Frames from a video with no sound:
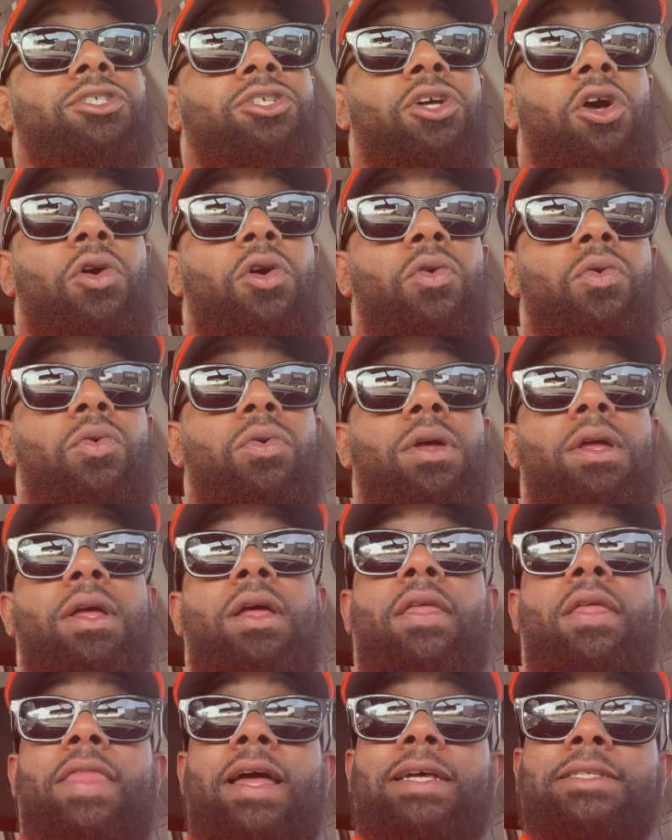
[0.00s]
So
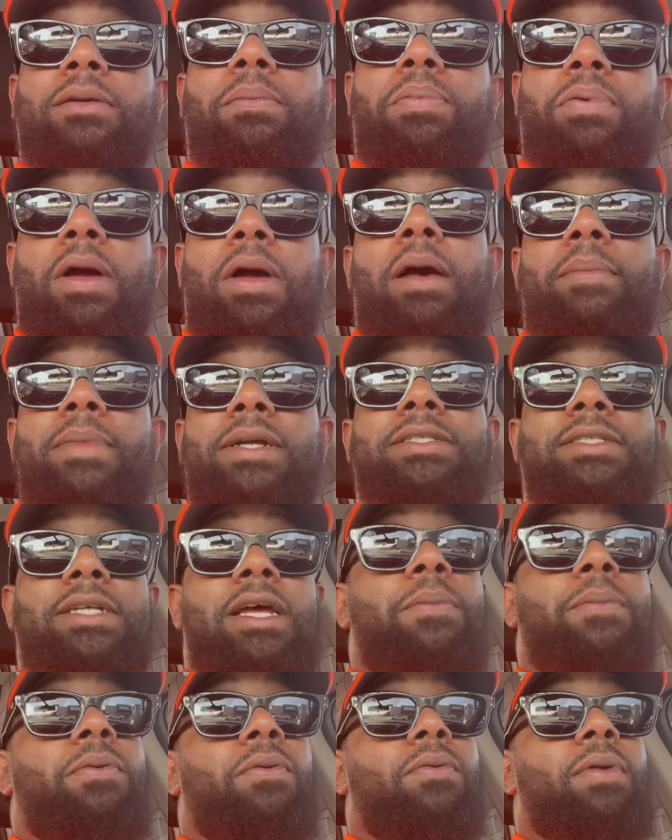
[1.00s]
that's a prime
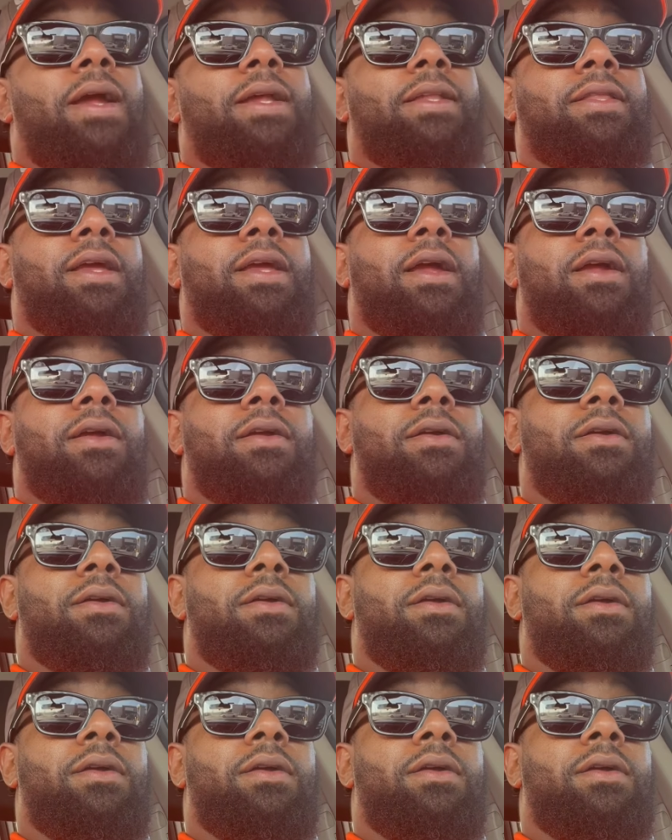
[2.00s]
example right there.